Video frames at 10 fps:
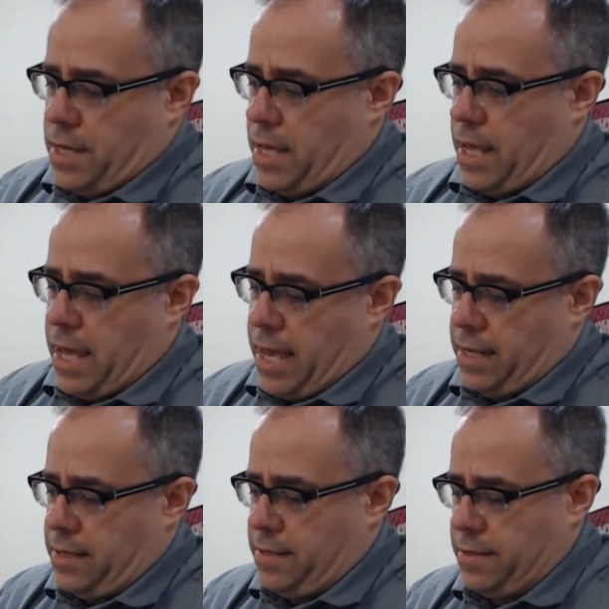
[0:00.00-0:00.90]

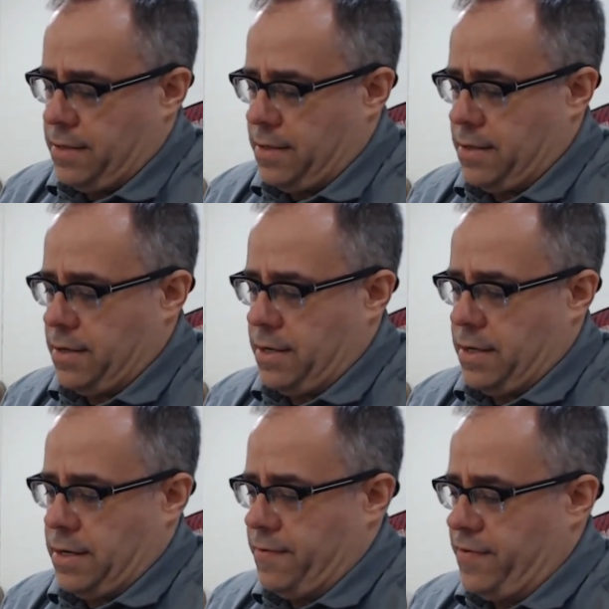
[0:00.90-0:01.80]
And
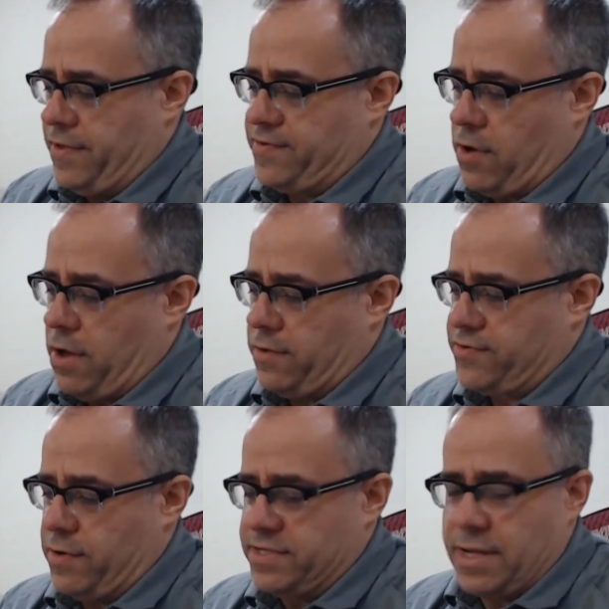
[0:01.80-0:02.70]
this
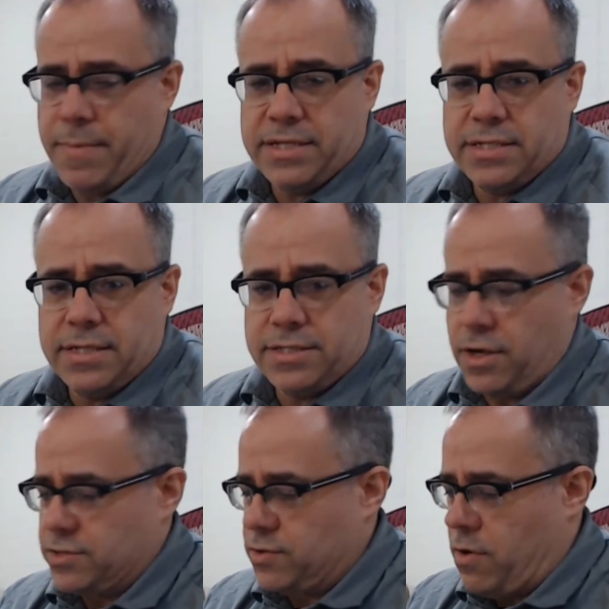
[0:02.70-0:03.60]
also, as I mentioned, this
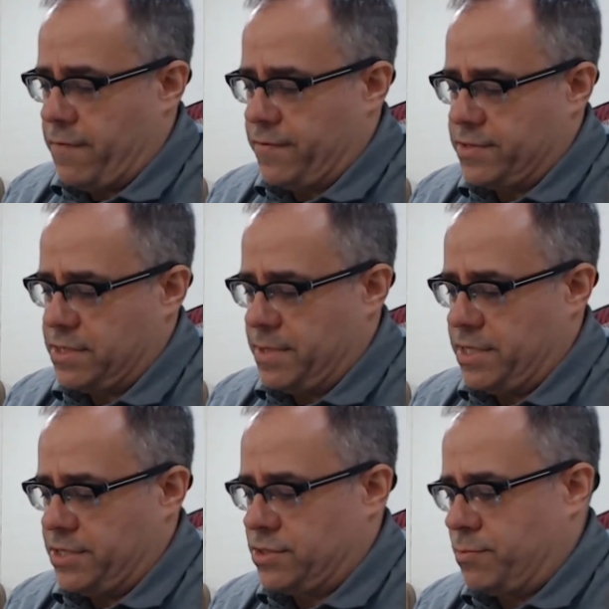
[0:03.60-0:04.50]
also offers some
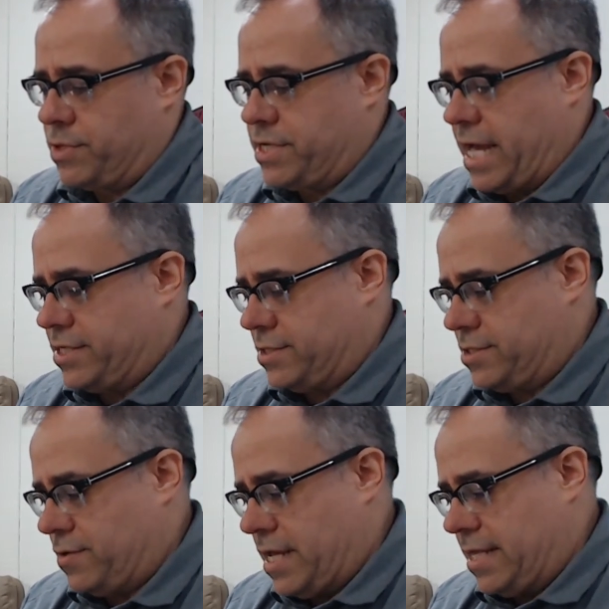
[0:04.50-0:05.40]
additional protection
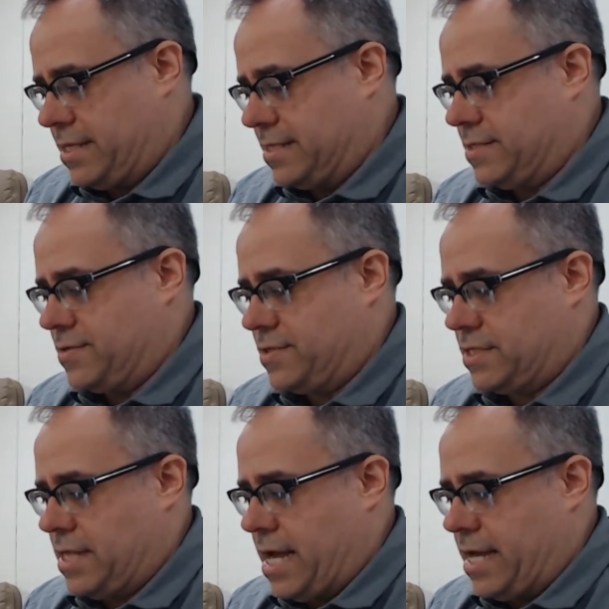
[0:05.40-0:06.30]
so that it doesn't
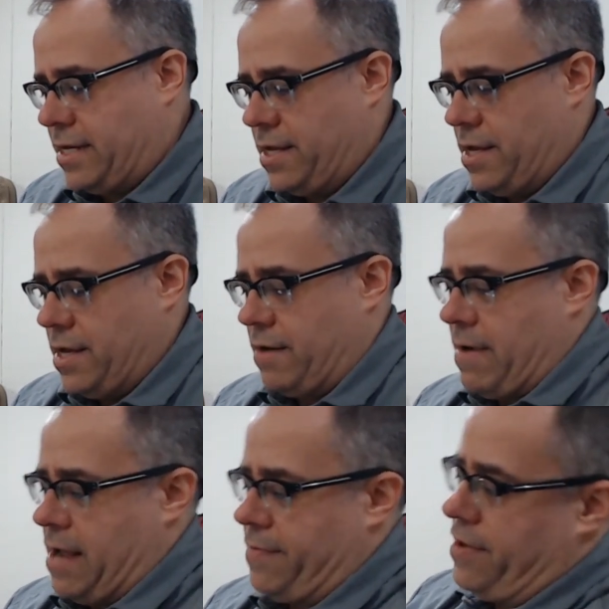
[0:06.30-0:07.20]
slide
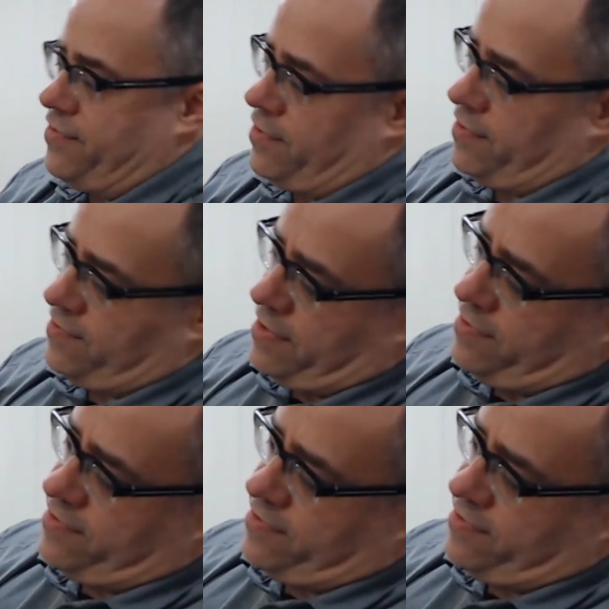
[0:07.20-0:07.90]
around there. As you can see, there's